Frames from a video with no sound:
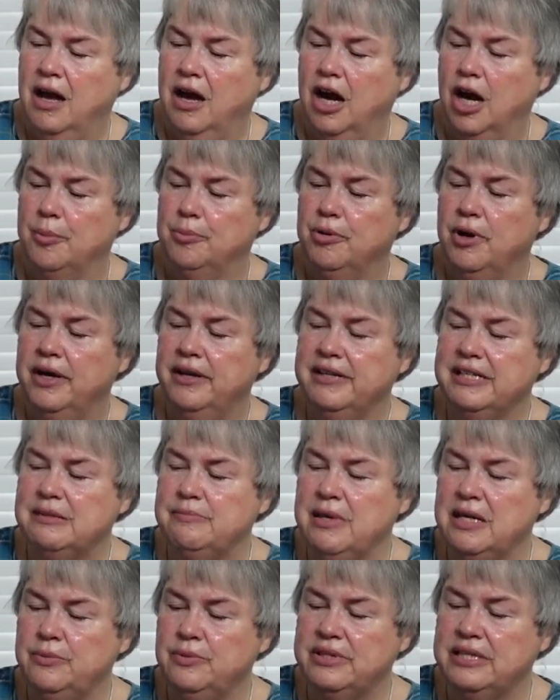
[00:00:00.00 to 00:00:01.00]
Our products
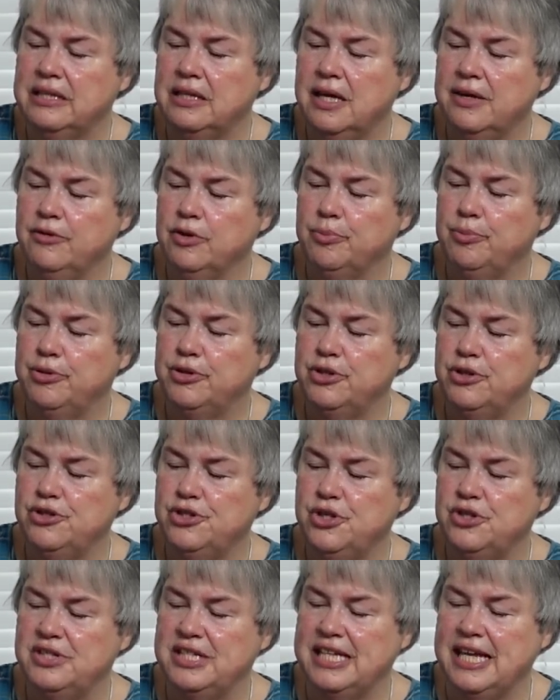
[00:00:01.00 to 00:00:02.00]
made with love are
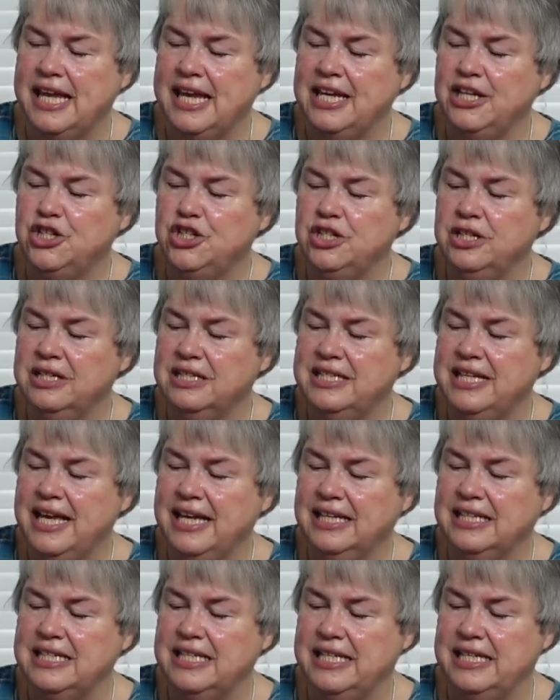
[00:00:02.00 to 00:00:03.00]
produced using ancient
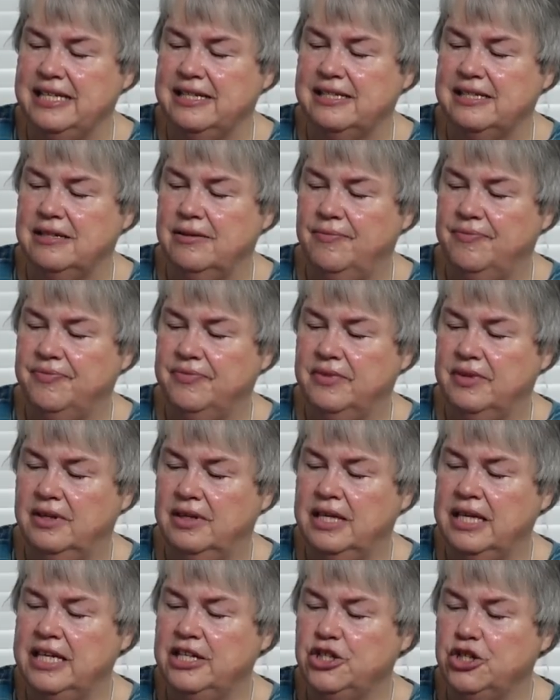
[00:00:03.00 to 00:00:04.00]
techniques.
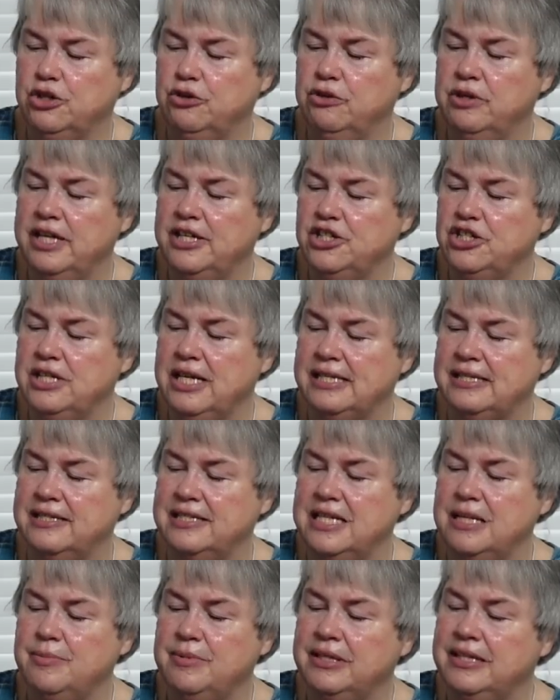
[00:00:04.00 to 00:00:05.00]
Each creation has a
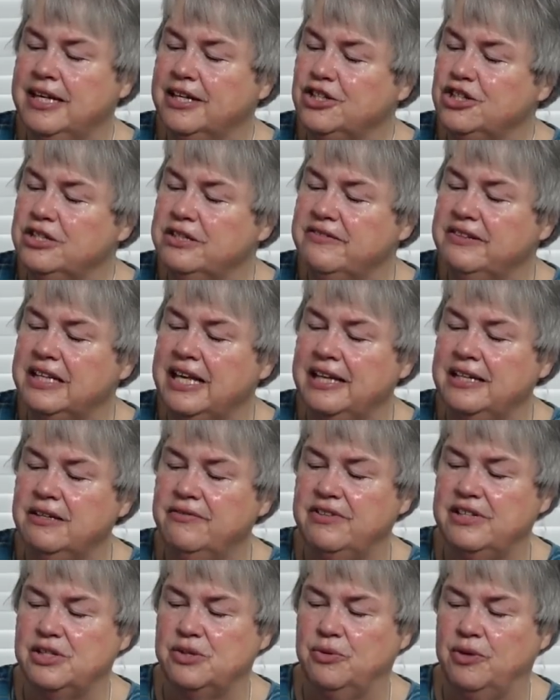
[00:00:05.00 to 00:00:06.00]
deep connection to the land
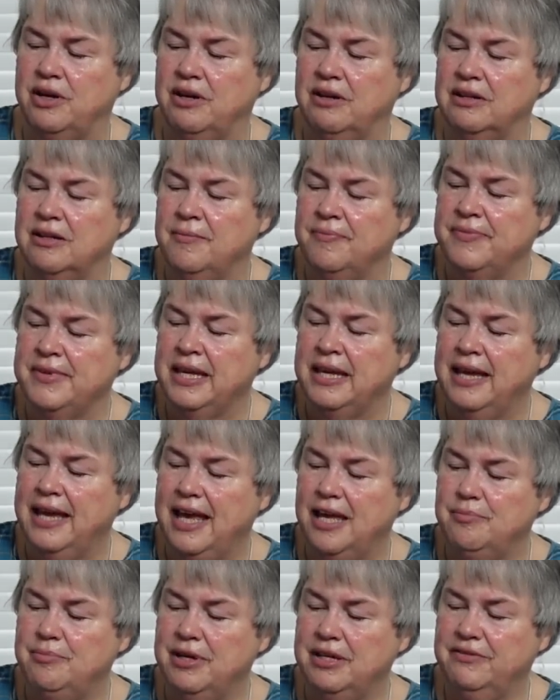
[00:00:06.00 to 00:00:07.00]
of Israel
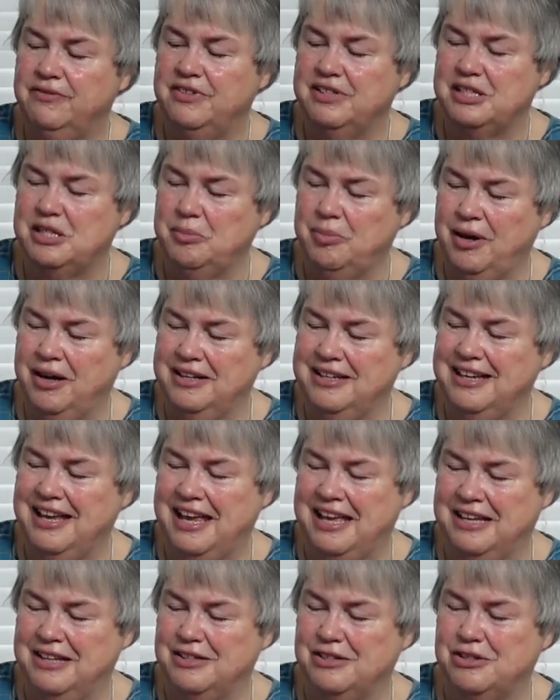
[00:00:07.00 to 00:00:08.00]
and benefits the body
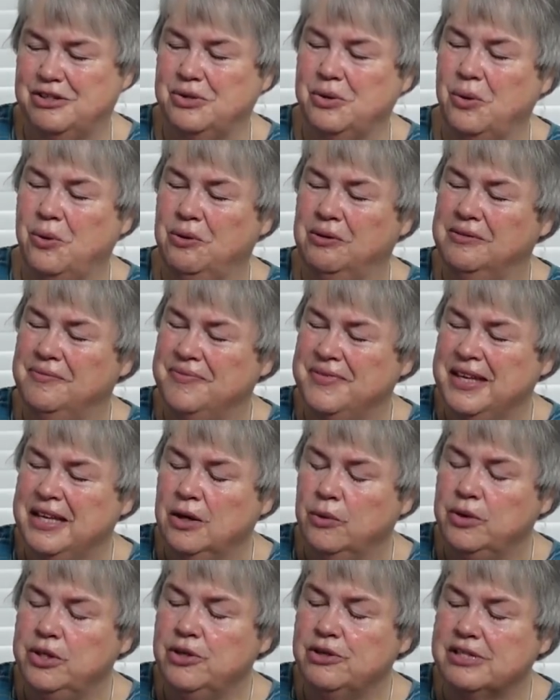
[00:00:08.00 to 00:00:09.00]
and soul.
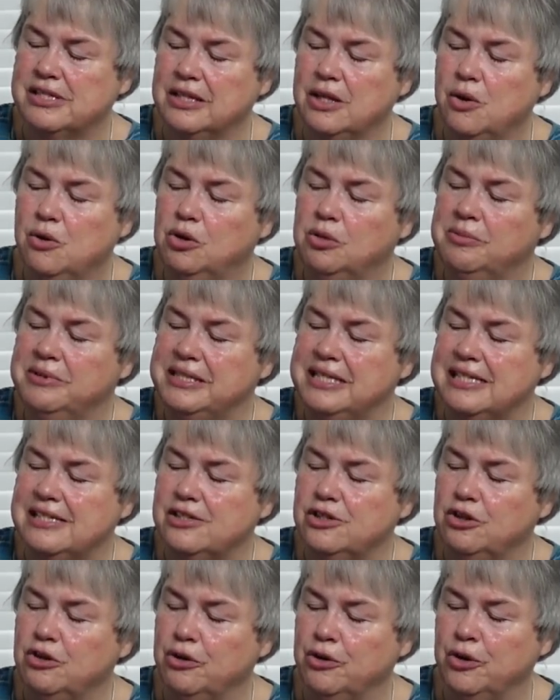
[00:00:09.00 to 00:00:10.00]
We use local
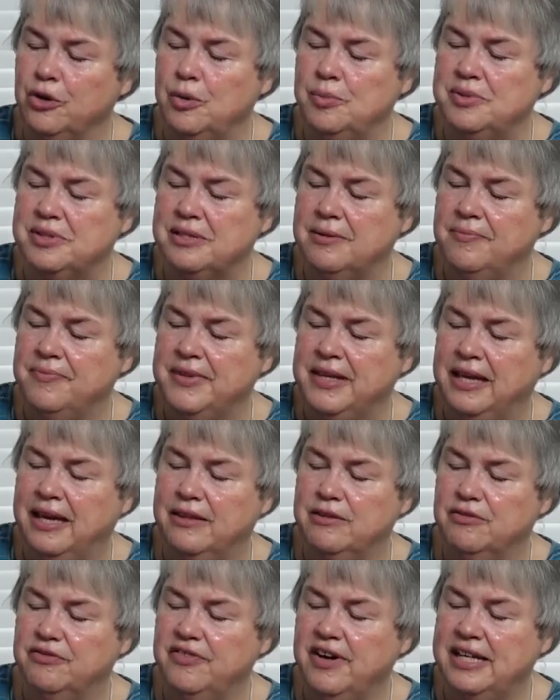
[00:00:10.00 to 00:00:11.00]
medicinal herbs
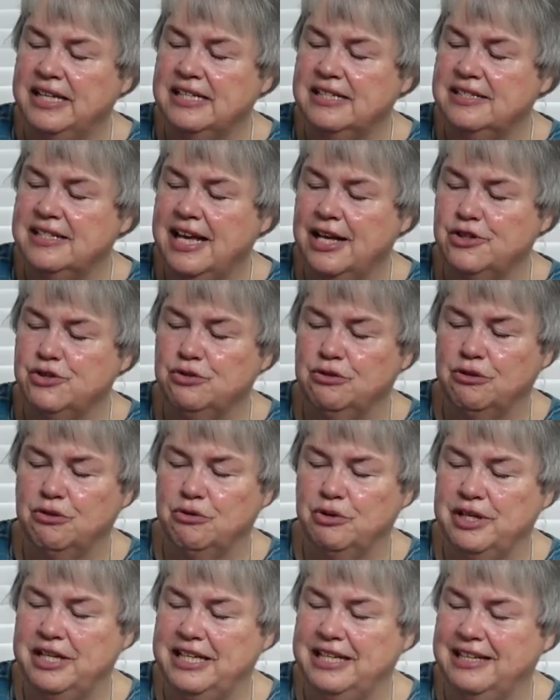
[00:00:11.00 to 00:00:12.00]
and the finest natural
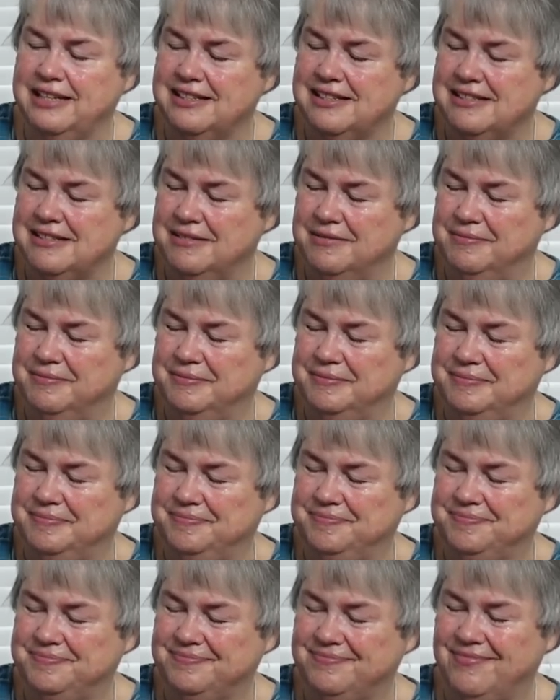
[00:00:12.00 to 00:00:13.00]
ingredients.
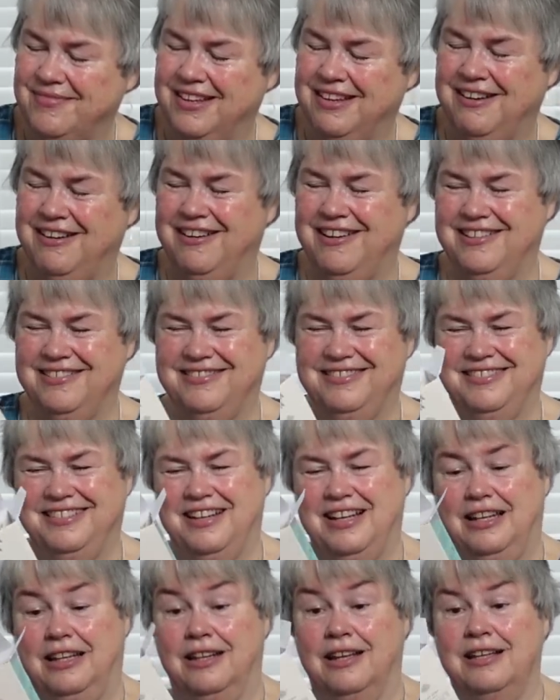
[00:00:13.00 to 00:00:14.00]
Ah,
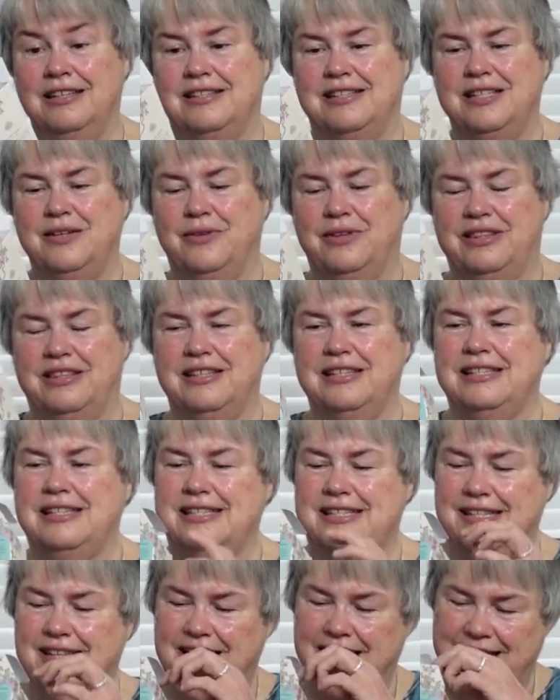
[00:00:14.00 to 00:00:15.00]
let's see what this
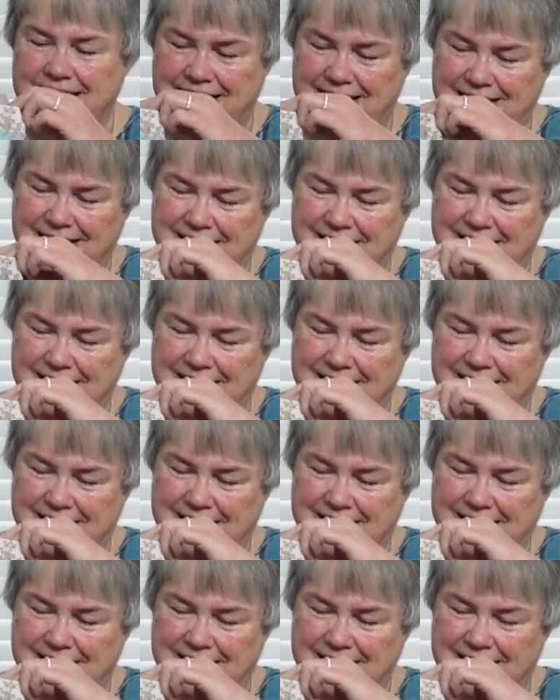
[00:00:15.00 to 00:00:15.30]
is like.